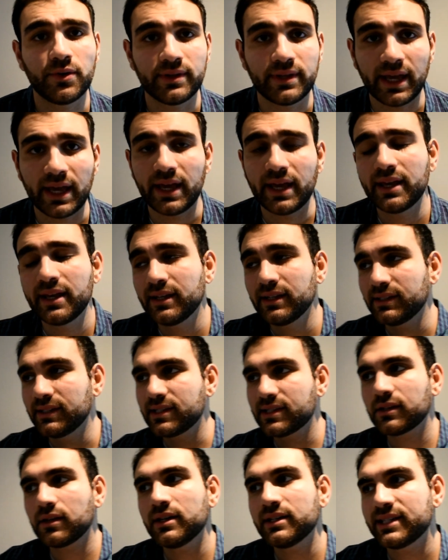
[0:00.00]
that
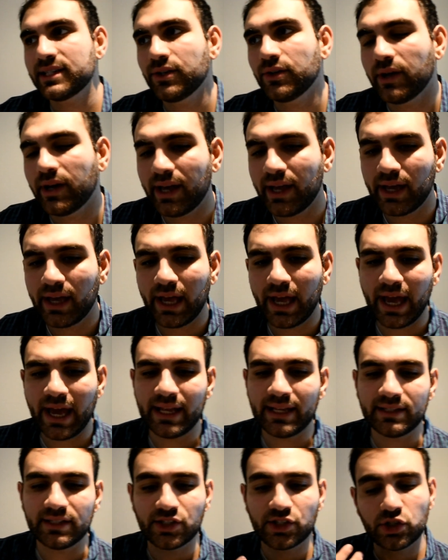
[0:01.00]
disguising your hair
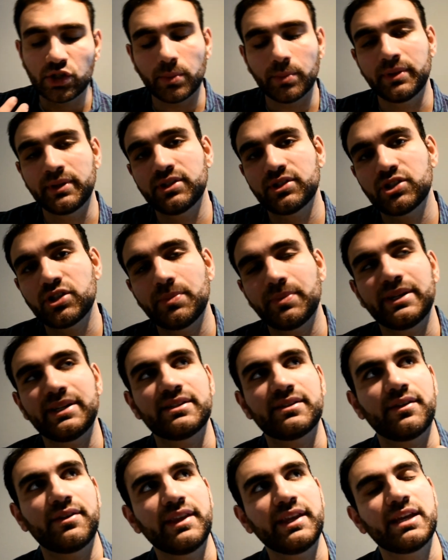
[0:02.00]
and stopping
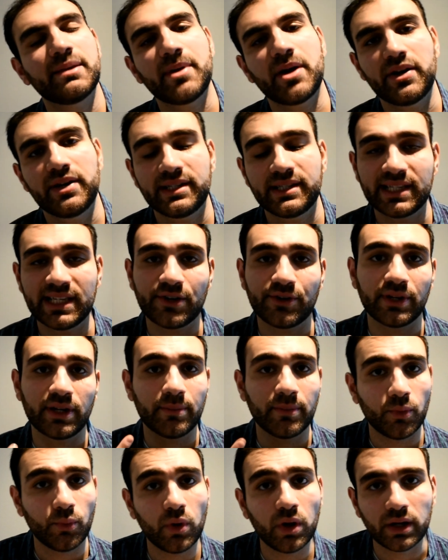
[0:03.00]
to think about it, secret
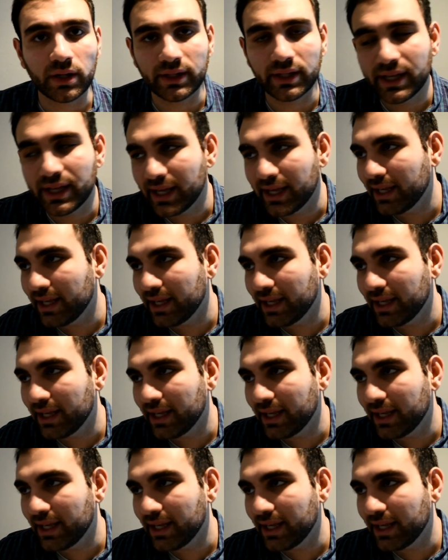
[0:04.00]
number 1,